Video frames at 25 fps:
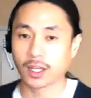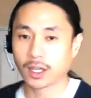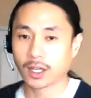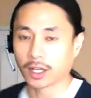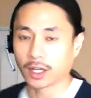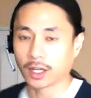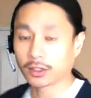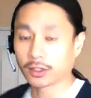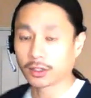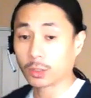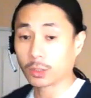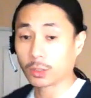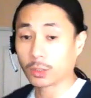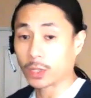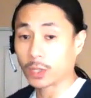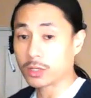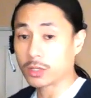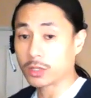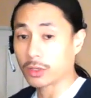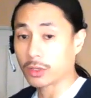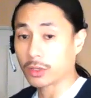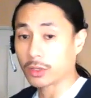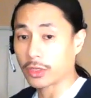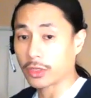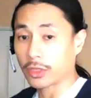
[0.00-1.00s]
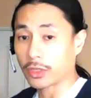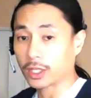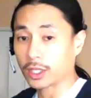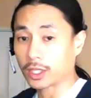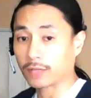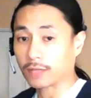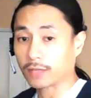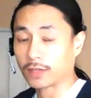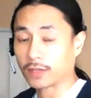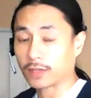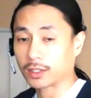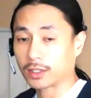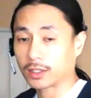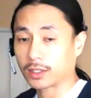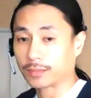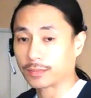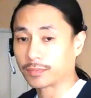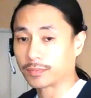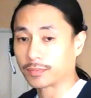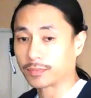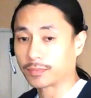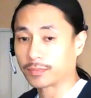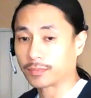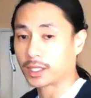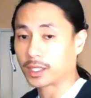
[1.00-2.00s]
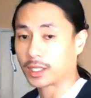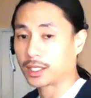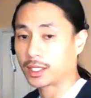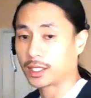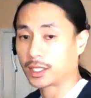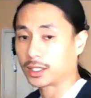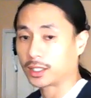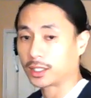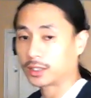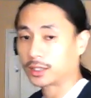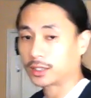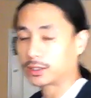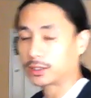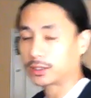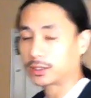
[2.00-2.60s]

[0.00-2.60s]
Another way you can think of it is